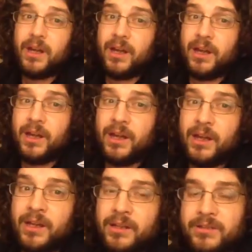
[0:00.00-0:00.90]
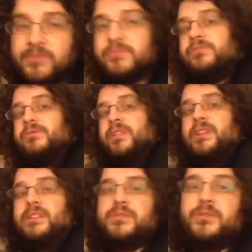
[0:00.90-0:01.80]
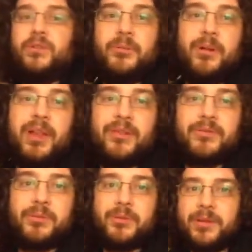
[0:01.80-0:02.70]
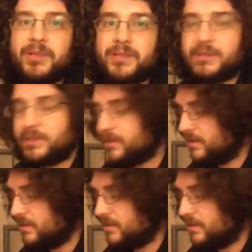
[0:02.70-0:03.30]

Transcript: and yeah, just talk about that for a bit basically.